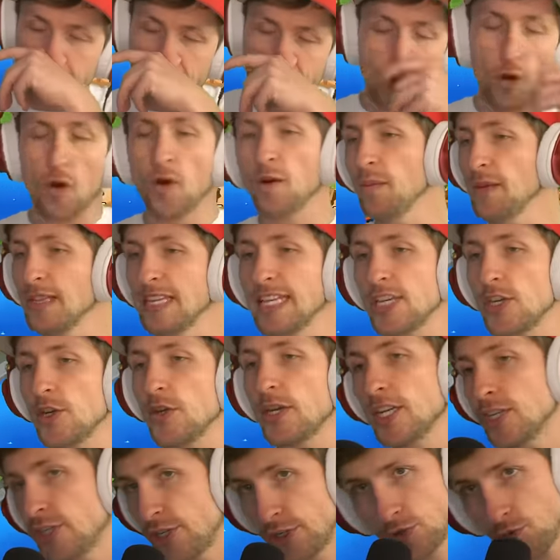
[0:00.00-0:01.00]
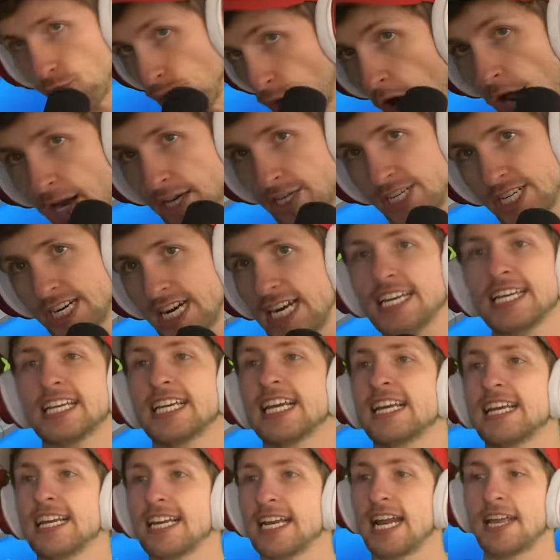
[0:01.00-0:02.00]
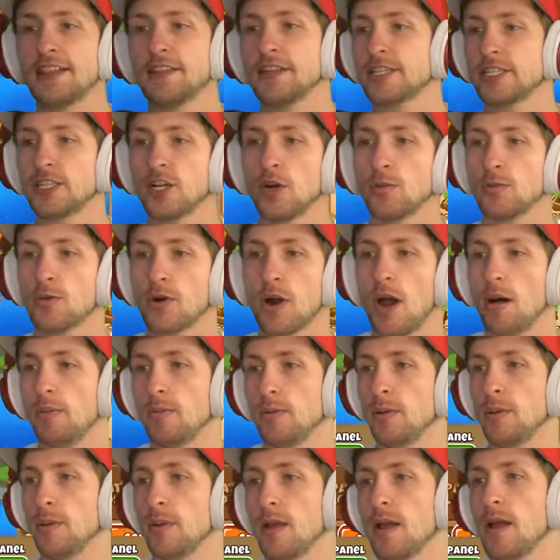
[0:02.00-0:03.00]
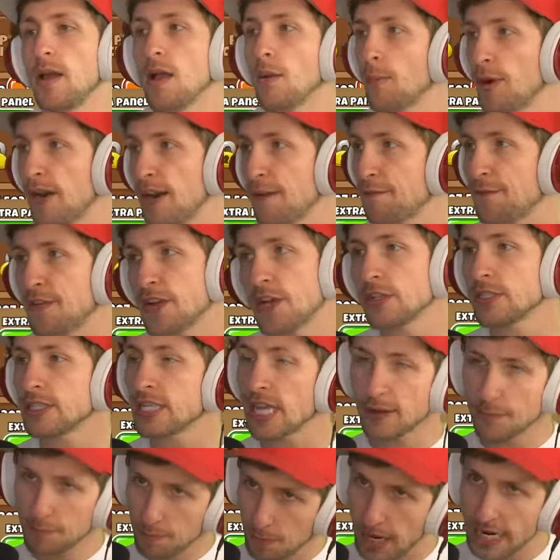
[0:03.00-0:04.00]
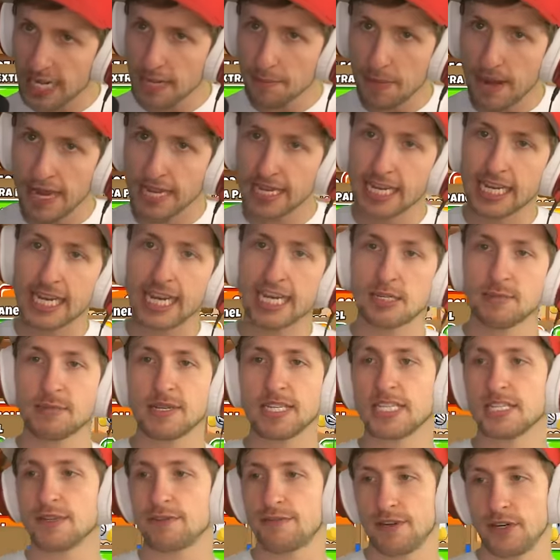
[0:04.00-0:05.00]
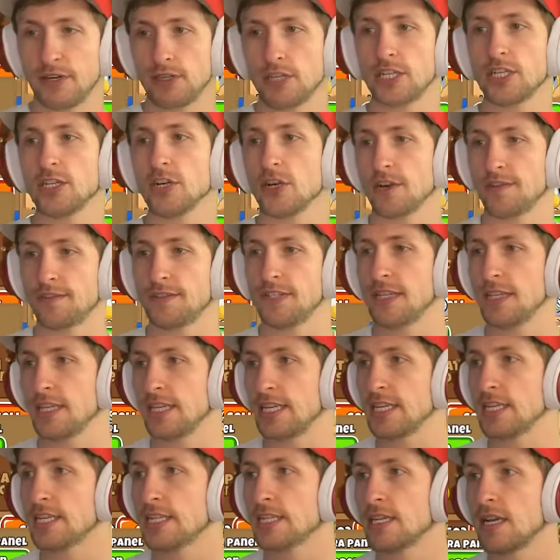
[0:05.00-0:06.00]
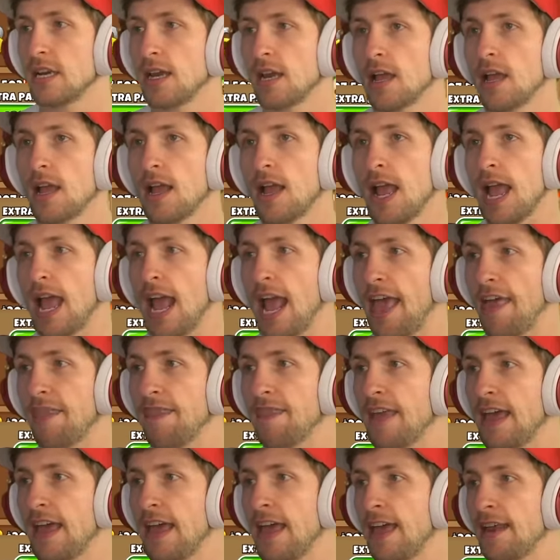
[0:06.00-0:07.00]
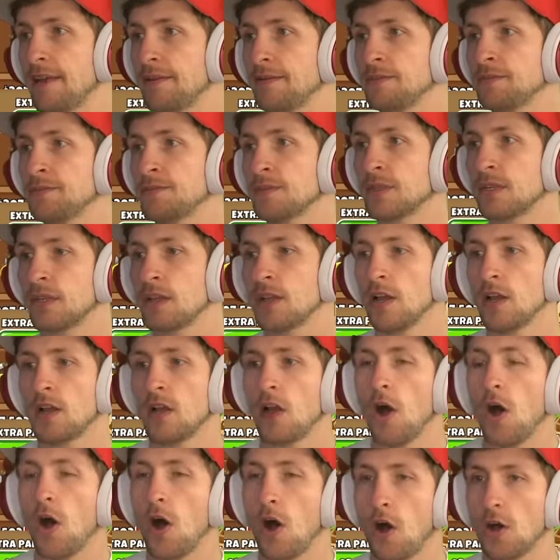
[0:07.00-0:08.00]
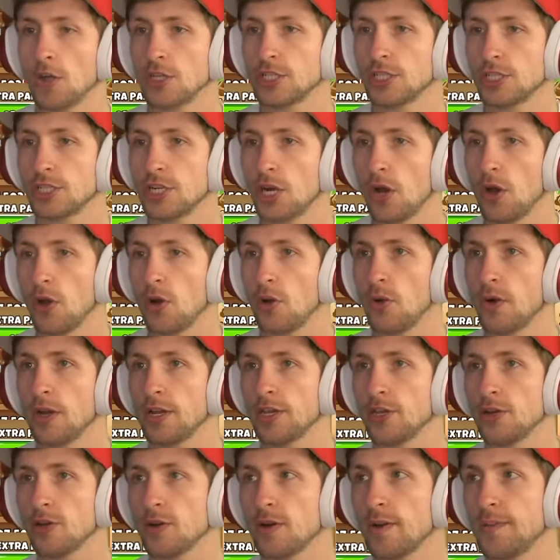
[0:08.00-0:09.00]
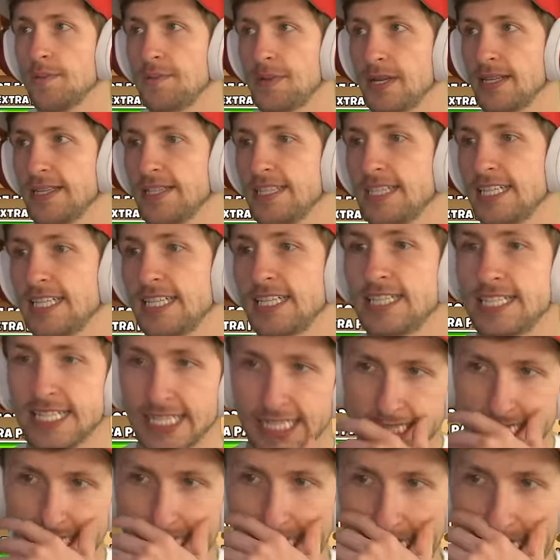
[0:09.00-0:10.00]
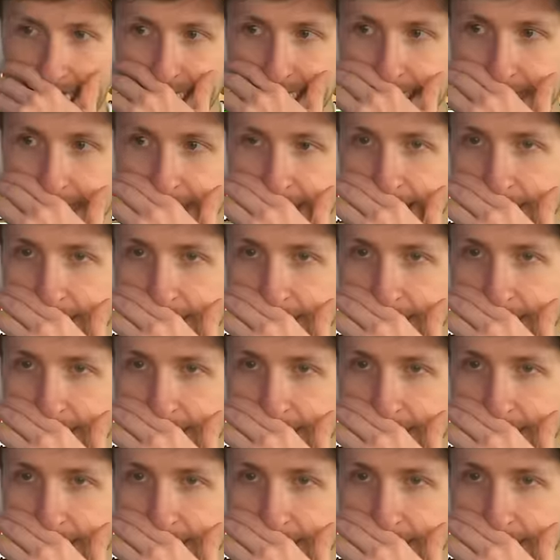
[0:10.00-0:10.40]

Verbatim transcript: Normally you can just rush and get it and it's no problem. But it feels like money making has been severely nerfed in this. And then also your ability to get...